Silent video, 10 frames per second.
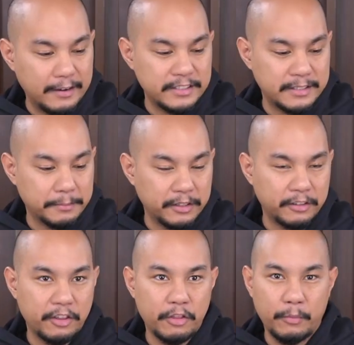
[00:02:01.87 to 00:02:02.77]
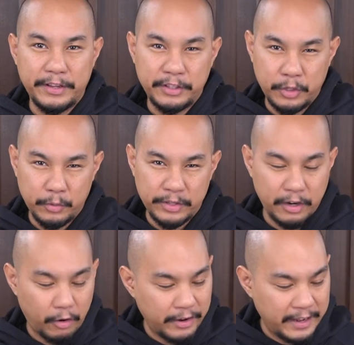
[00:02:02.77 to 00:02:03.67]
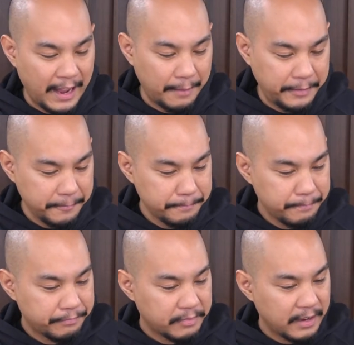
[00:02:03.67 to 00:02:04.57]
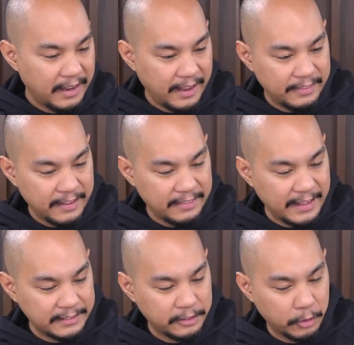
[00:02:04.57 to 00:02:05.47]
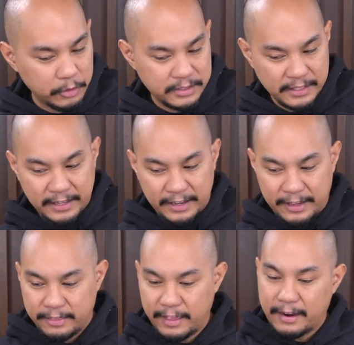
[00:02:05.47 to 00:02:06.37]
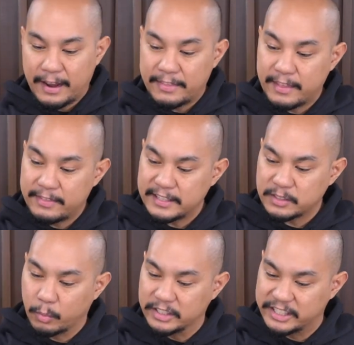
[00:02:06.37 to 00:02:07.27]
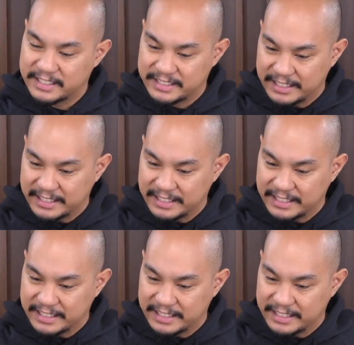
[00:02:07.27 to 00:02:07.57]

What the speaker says: similar to the way you do with an Origami. And then that goes in there. And then this one just